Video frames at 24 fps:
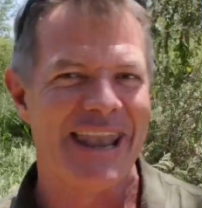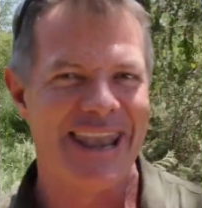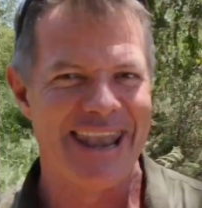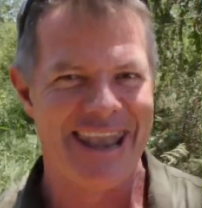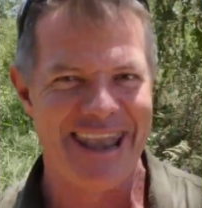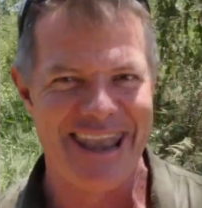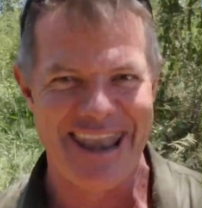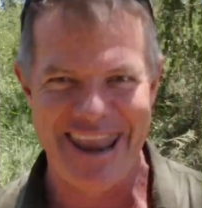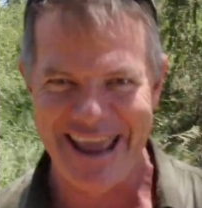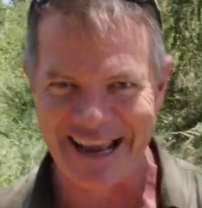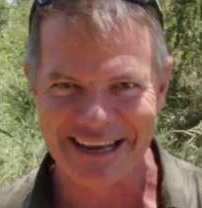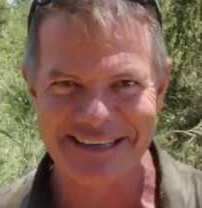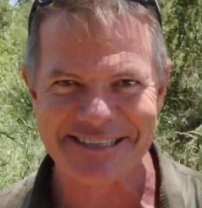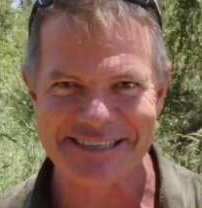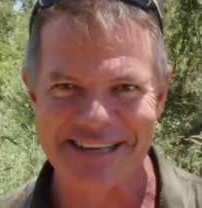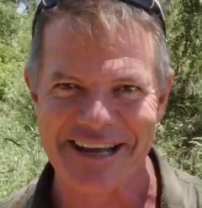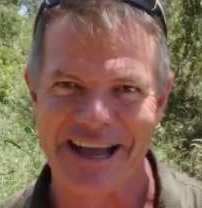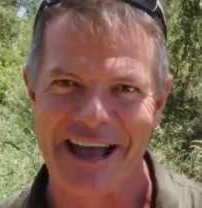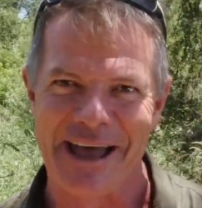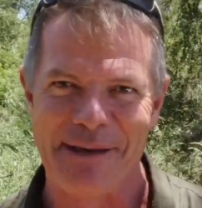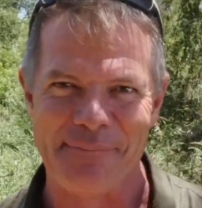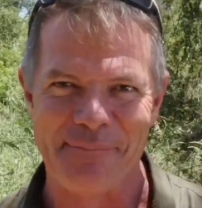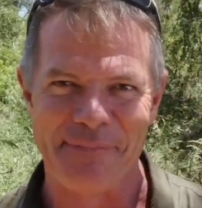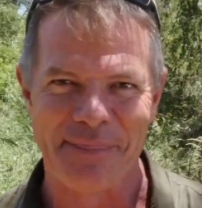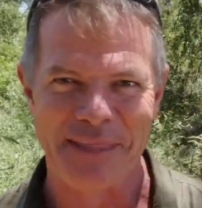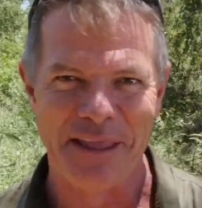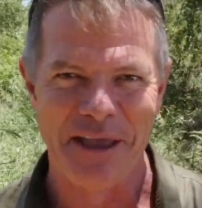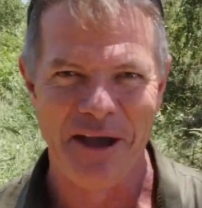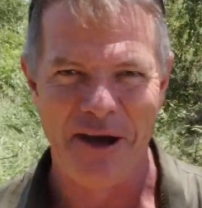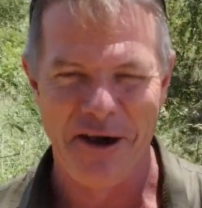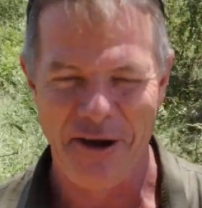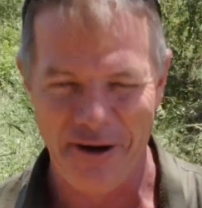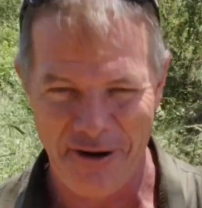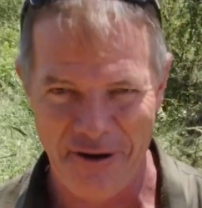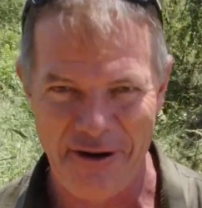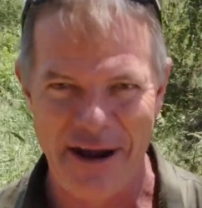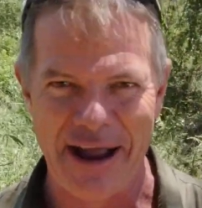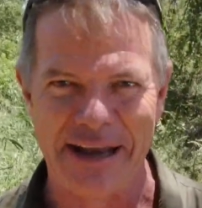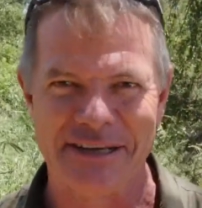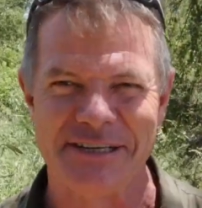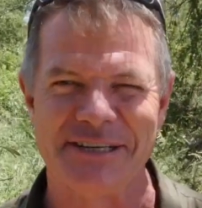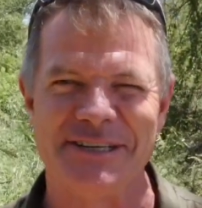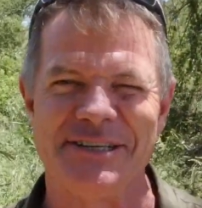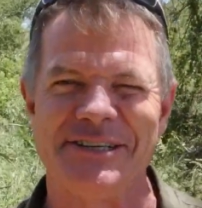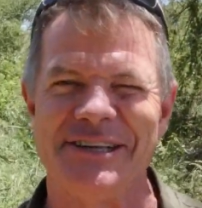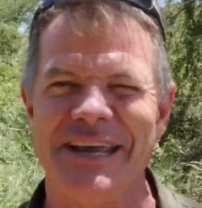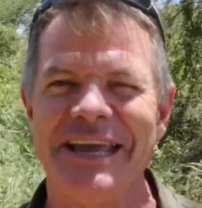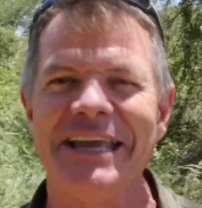next time. All
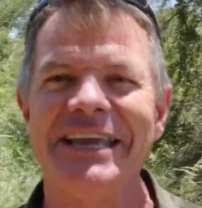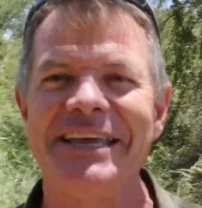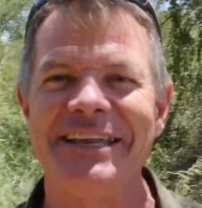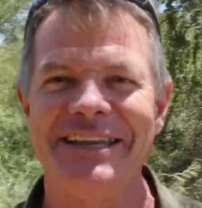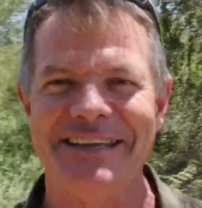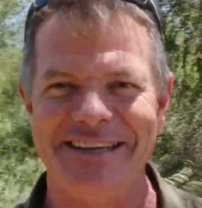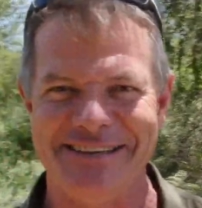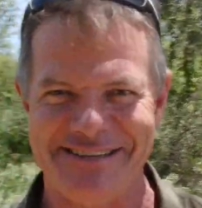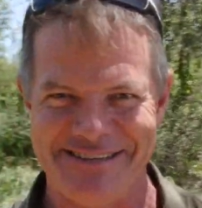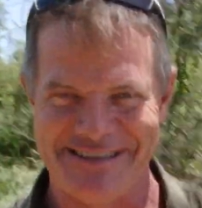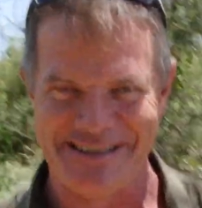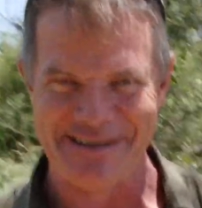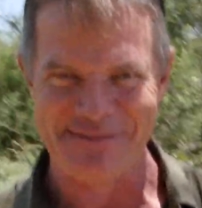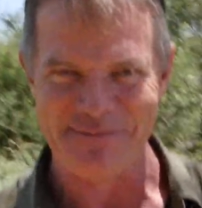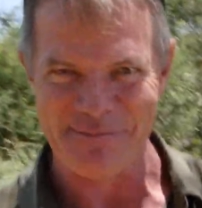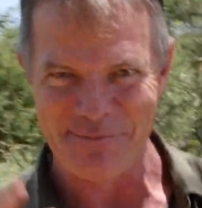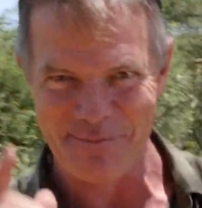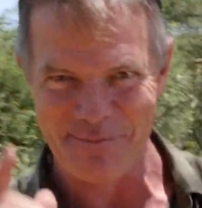right, take it easy.